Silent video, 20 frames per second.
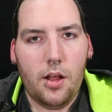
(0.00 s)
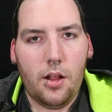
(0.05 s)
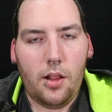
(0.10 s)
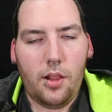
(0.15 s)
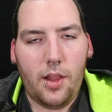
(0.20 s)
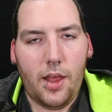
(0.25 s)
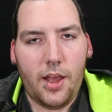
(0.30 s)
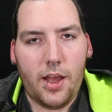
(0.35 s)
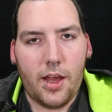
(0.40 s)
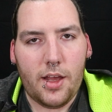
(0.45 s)

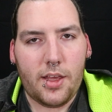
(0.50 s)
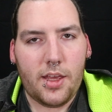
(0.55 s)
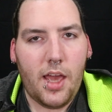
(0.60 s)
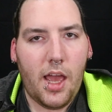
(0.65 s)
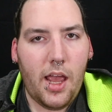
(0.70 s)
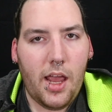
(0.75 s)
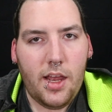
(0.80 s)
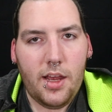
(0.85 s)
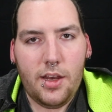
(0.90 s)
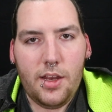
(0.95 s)
like a
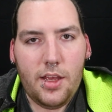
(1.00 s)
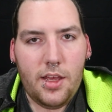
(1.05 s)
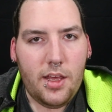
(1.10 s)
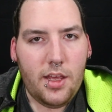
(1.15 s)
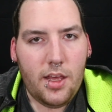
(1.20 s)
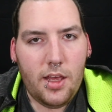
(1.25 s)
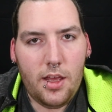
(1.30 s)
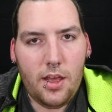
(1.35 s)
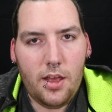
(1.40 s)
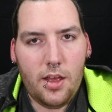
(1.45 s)

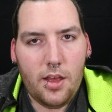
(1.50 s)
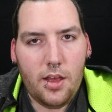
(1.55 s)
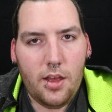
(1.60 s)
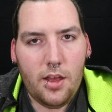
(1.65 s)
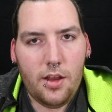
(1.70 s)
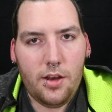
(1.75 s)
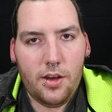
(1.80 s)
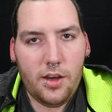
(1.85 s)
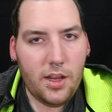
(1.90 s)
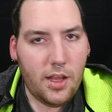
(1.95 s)

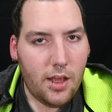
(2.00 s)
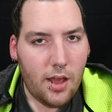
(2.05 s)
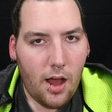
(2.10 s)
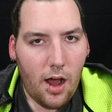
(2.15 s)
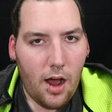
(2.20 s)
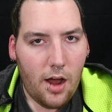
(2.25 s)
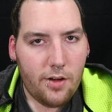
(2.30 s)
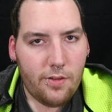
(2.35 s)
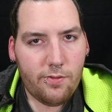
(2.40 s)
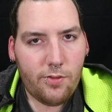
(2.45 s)
KDE
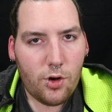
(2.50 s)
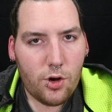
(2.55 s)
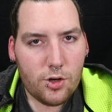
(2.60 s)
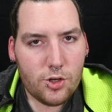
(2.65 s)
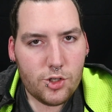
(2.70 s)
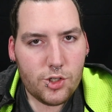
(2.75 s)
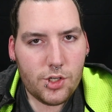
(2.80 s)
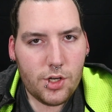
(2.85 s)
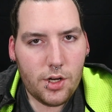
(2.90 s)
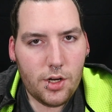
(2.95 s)
Neon
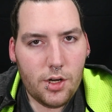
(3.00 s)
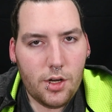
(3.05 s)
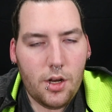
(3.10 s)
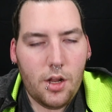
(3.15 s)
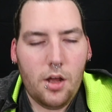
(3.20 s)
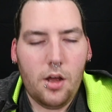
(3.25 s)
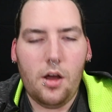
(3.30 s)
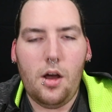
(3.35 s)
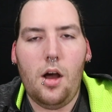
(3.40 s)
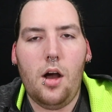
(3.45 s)

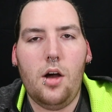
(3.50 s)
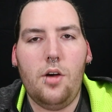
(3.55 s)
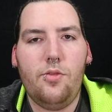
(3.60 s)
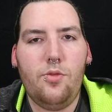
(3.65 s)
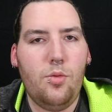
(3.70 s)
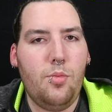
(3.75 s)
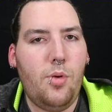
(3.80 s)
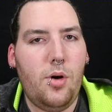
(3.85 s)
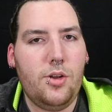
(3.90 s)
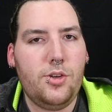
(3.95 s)
version of
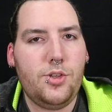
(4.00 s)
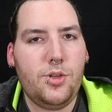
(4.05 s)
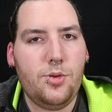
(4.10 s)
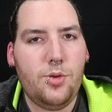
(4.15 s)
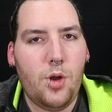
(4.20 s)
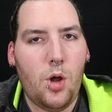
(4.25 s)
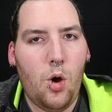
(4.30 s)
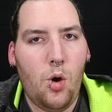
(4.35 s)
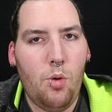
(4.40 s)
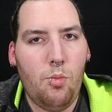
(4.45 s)

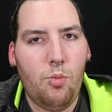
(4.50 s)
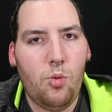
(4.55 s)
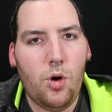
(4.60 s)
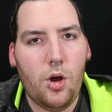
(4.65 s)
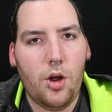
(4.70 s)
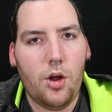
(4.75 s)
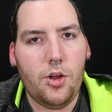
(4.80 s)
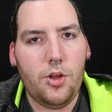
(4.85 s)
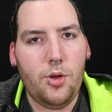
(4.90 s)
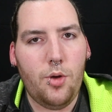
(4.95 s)
Ubuntu GNOME,
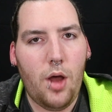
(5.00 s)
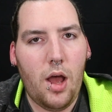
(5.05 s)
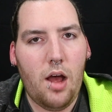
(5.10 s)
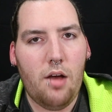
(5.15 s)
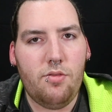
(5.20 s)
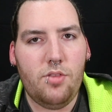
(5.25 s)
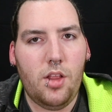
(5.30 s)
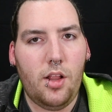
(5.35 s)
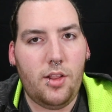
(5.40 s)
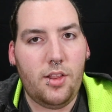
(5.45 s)
where you
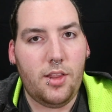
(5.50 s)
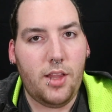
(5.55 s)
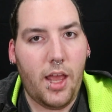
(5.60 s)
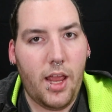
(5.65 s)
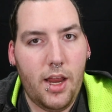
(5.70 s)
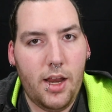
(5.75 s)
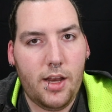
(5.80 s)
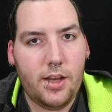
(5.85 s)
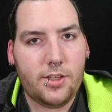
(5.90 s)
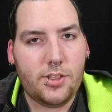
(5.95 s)
have the
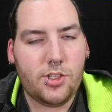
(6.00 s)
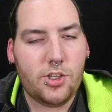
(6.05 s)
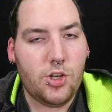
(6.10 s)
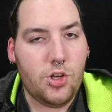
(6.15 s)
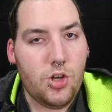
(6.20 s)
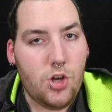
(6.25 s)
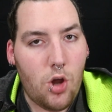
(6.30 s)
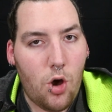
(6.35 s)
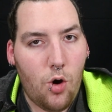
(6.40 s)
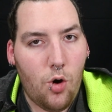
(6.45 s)
latest
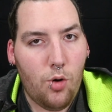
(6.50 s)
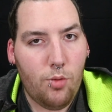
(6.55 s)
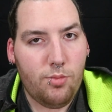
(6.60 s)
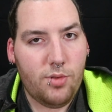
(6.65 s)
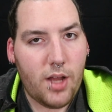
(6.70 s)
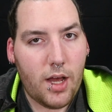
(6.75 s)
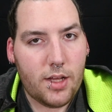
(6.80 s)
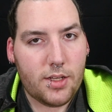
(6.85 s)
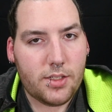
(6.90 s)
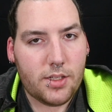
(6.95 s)
GNOME
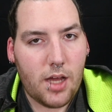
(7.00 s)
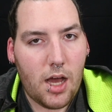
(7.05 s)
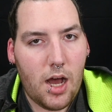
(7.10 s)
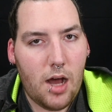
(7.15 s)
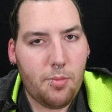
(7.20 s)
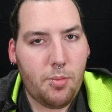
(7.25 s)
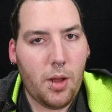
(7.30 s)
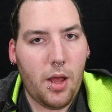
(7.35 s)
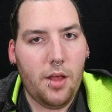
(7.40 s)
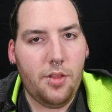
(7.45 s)

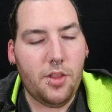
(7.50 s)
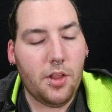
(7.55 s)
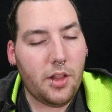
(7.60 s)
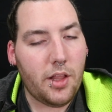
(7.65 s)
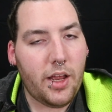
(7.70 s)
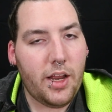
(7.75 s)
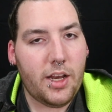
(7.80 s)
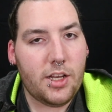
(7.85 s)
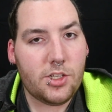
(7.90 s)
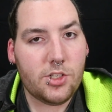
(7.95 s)
desktop and the
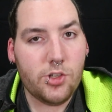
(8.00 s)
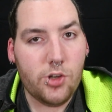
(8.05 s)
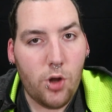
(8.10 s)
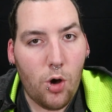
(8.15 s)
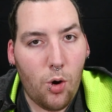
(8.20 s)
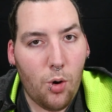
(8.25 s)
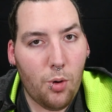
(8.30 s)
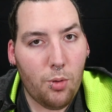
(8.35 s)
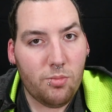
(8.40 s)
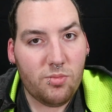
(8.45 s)
latest
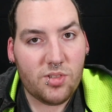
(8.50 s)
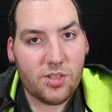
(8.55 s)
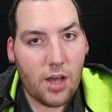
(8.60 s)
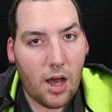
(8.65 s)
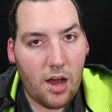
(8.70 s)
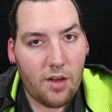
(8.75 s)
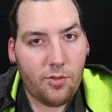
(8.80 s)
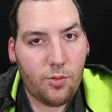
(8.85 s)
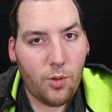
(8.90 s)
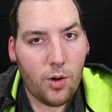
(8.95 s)
GNOME
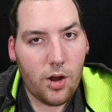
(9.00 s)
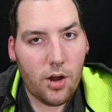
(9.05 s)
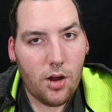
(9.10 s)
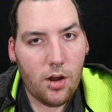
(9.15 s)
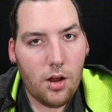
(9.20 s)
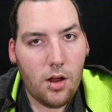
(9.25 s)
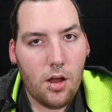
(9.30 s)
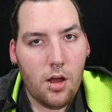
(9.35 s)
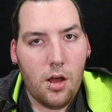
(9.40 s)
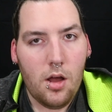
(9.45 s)
software